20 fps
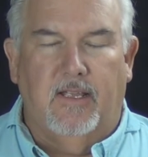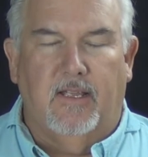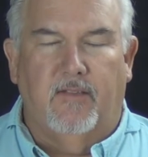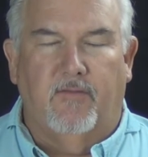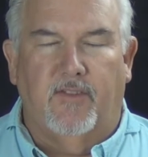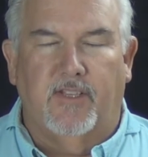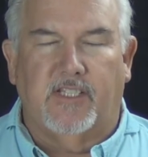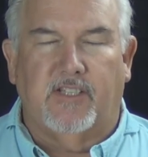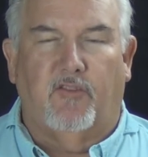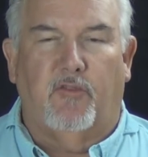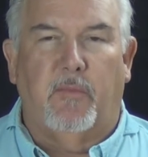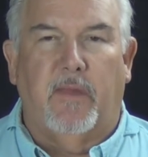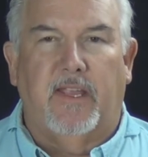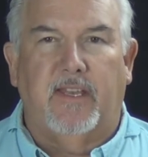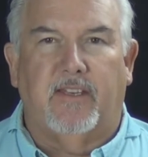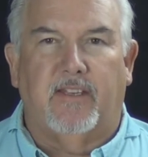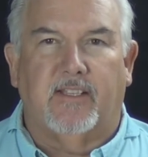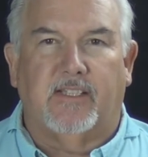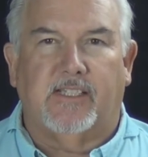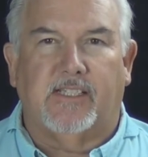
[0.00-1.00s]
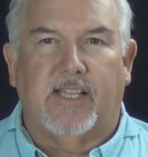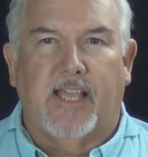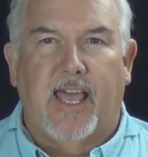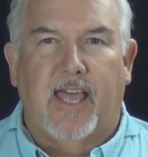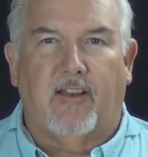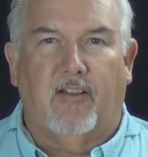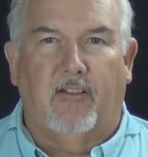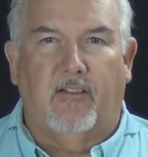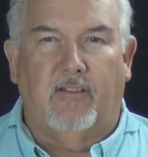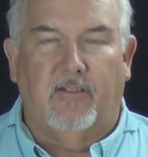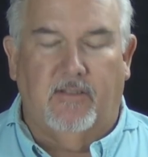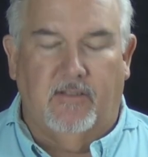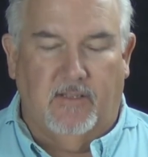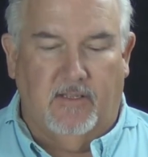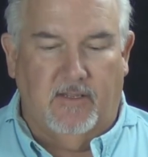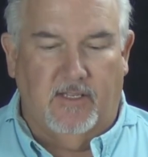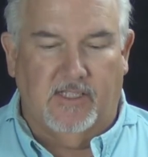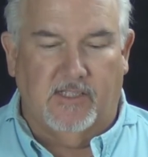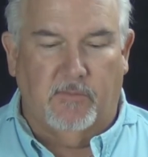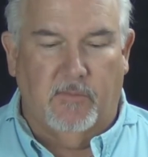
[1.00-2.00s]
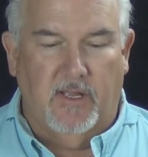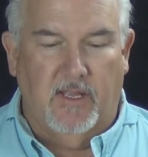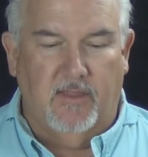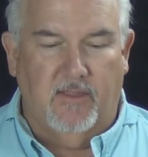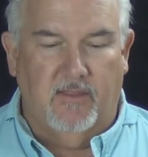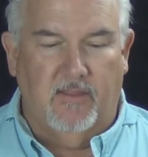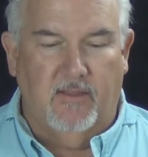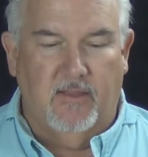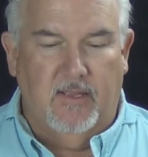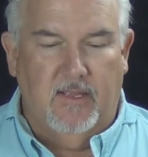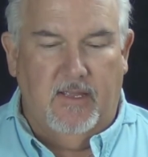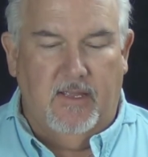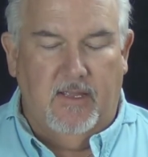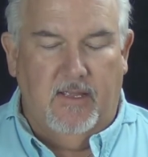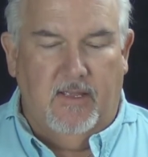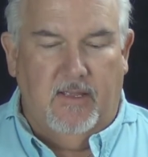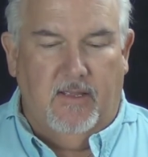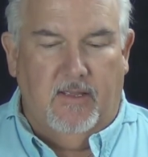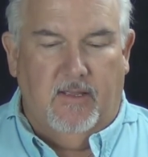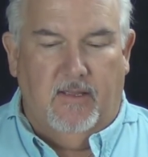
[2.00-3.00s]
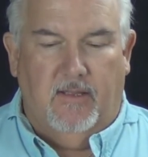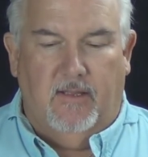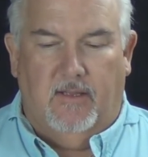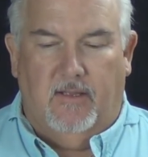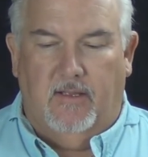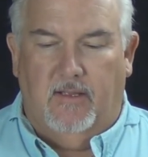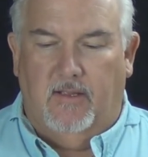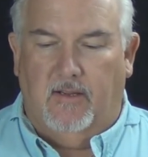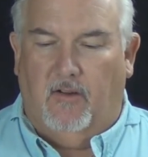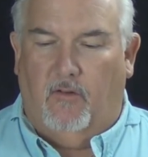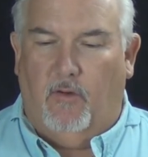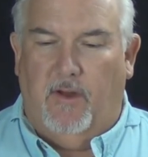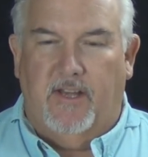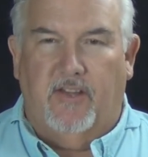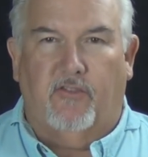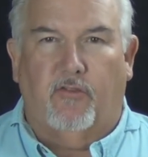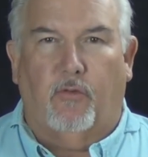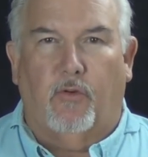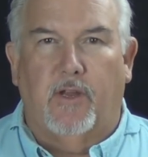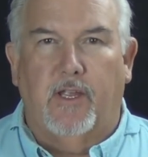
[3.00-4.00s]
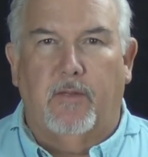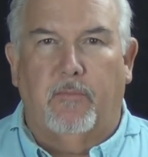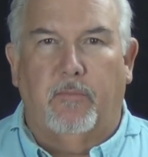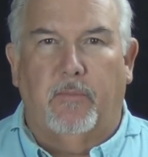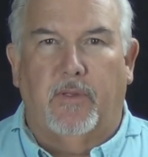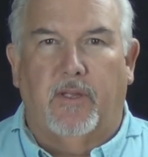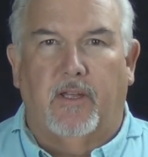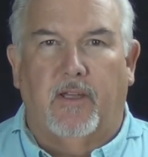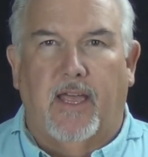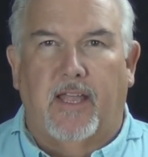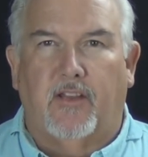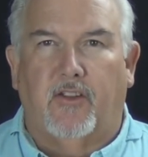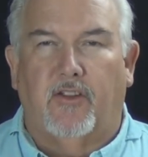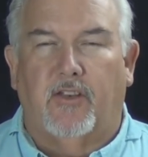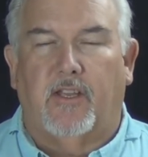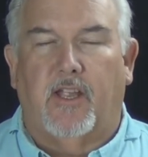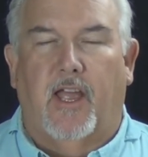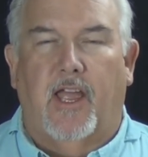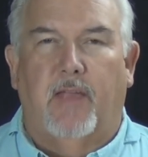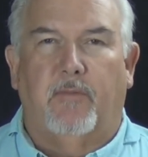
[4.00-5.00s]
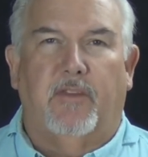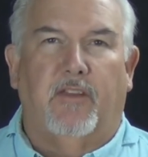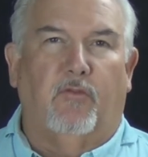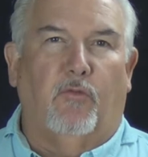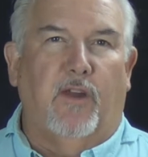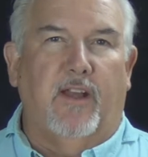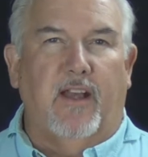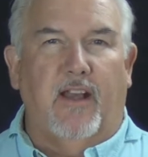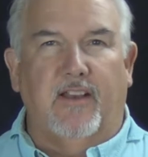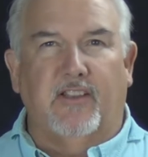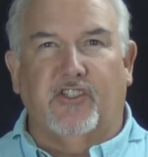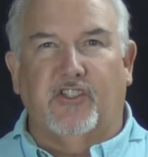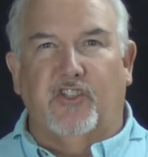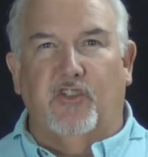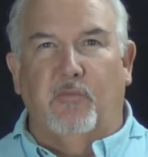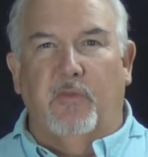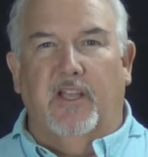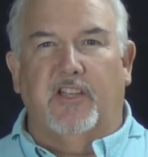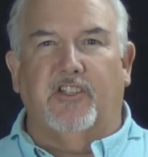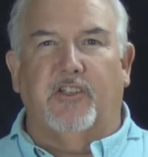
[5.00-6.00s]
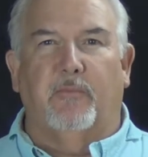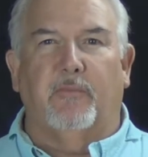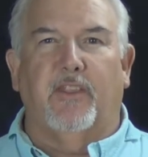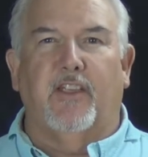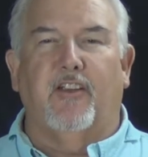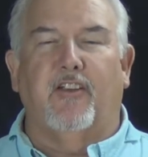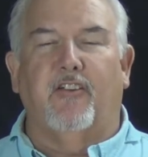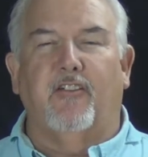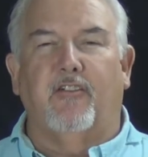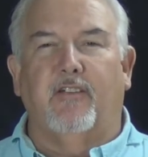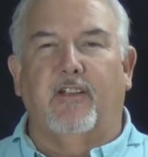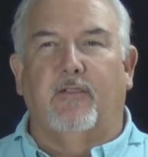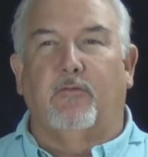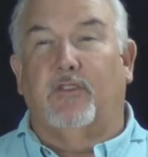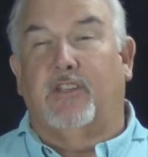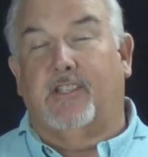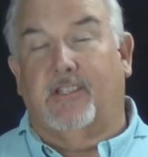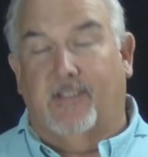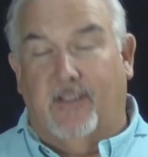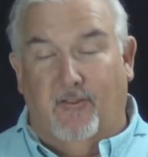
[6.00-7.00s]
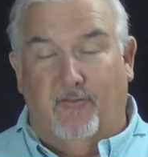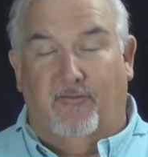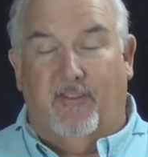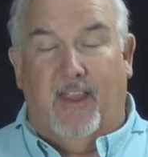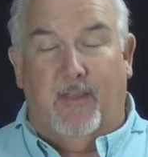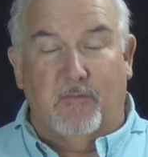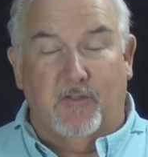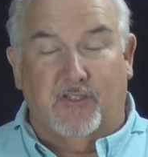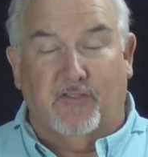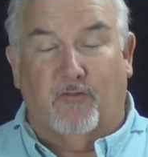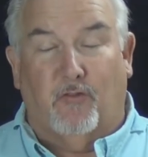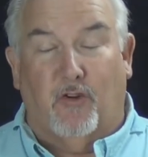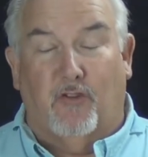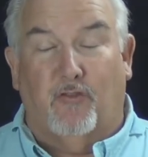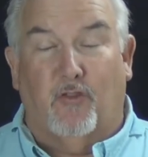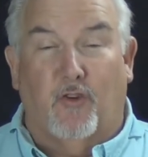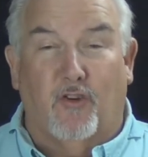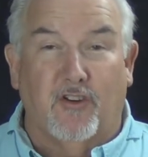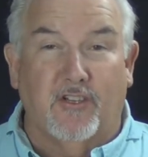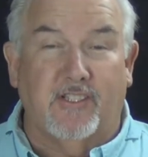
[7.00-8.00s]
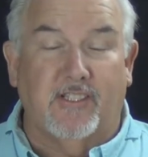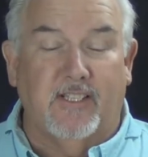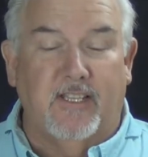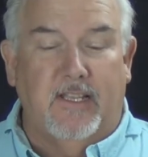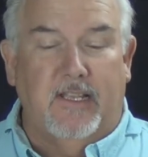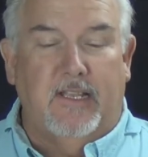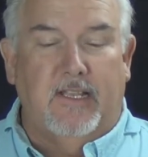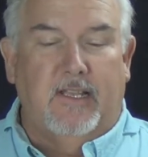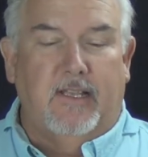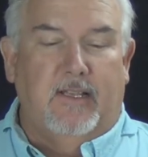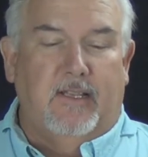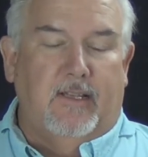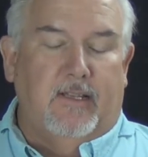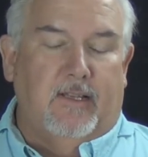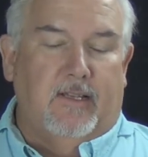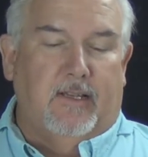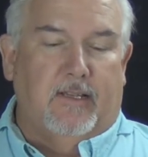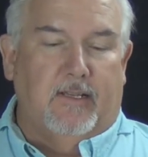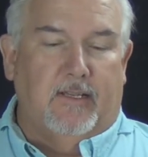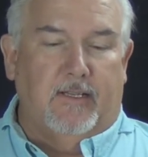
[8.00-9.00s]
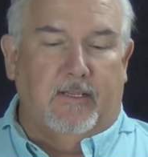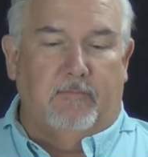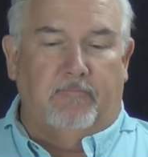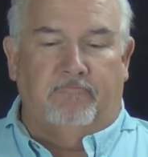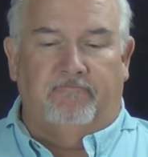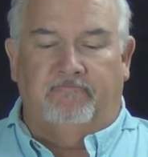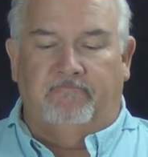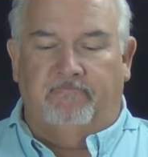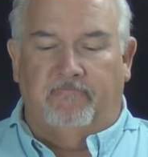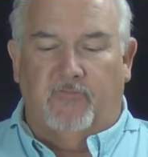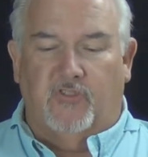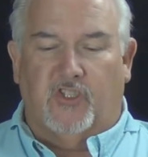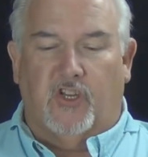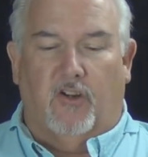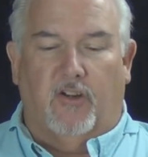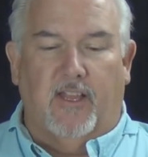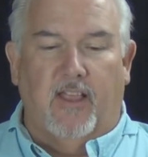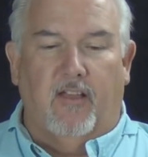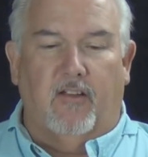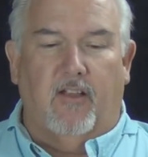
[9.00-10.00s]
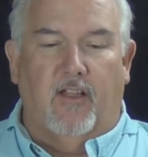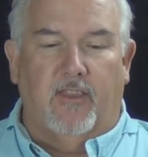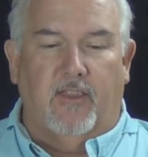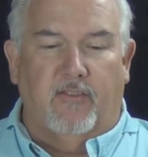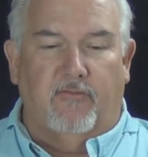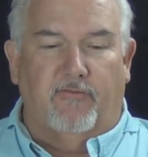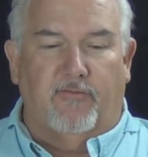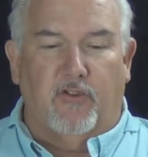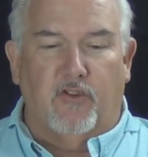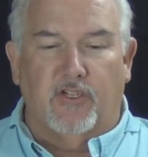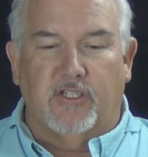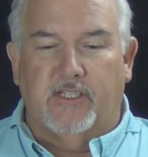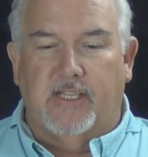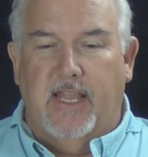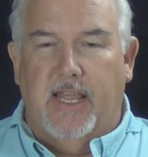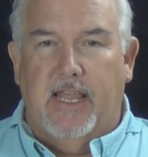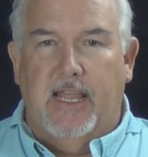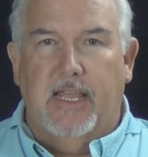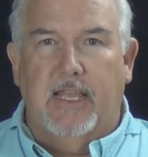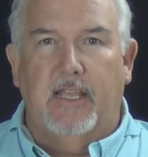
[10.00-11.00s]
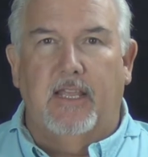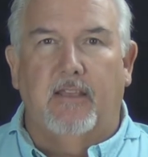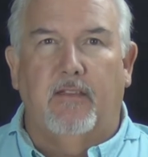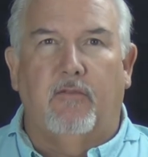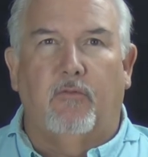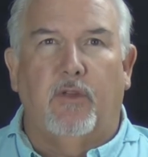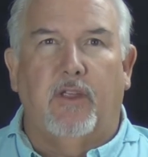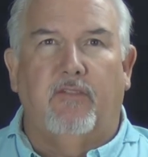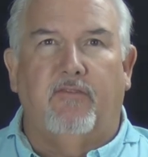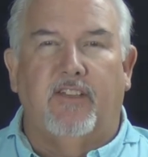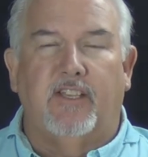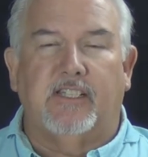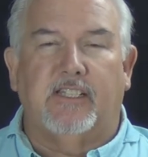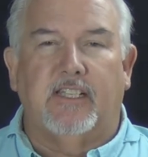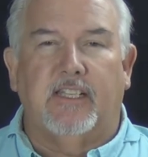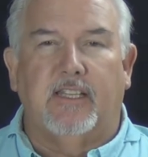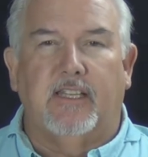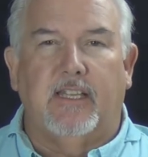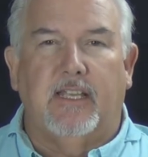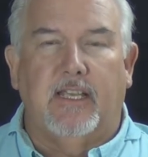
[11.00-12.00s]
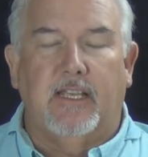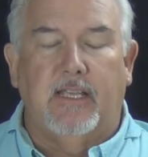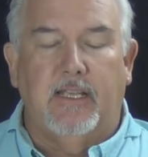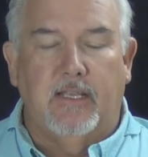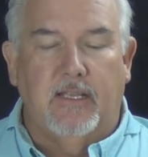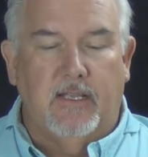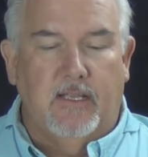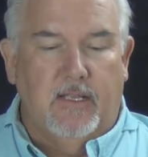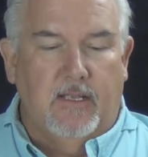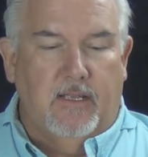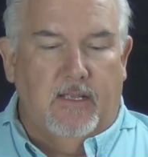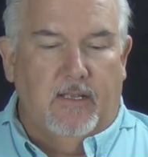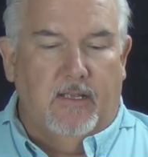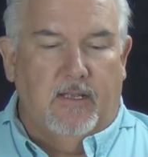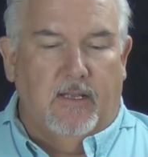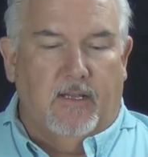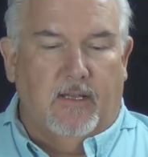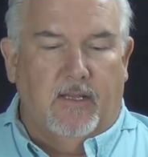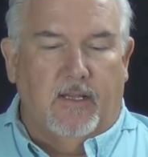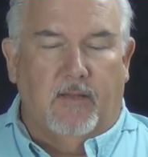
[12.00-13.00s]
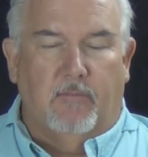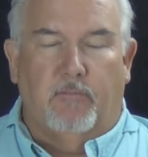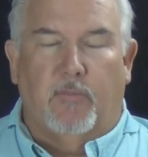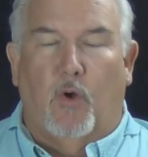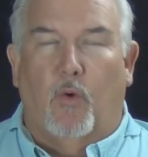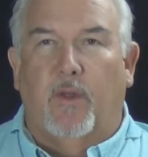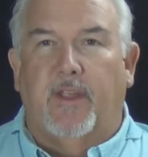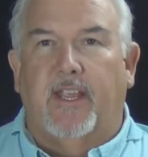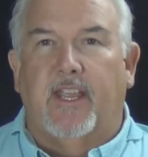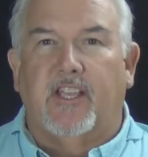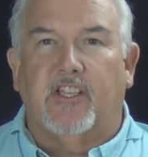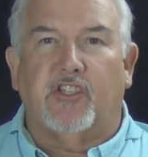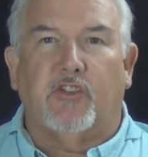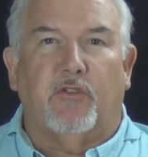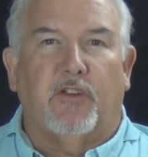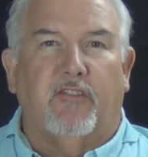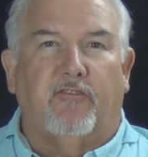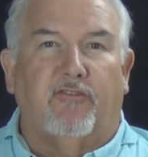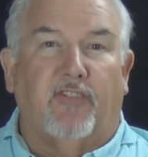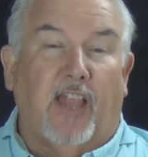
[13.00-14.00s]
visit we made to Seattle this month. Great trip, had a good time, didn't rain on us too much up there, which they're famous for, of course. Started out on the first day, we visited the Boeing History of